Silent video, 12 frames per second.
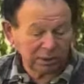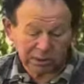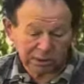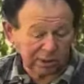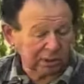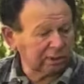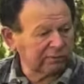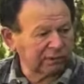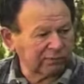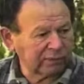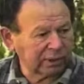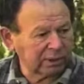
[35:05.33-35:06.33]
It's a lot of
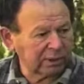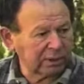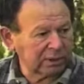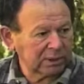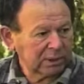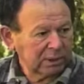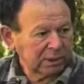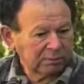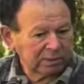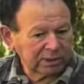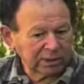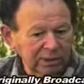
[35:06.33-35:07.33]
difficulties,
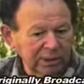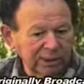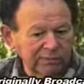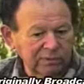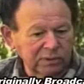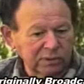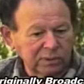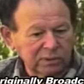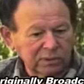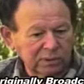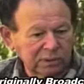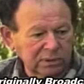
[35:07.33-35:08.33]
but it gives
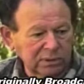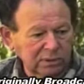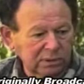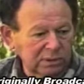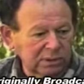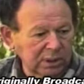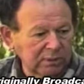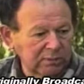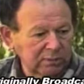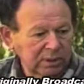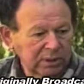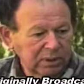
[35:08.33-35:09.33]

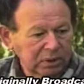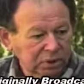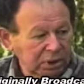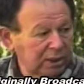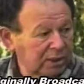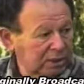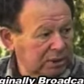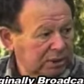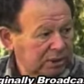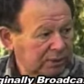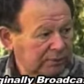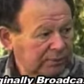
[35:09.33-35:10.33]
some sense
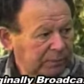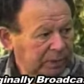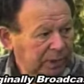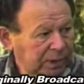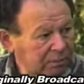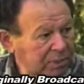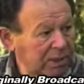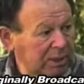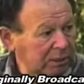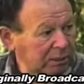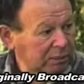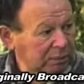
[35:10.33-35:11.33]
and
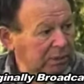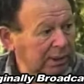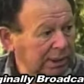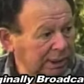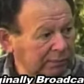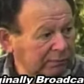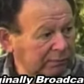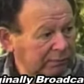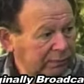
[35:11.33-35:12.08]
meaning to your life.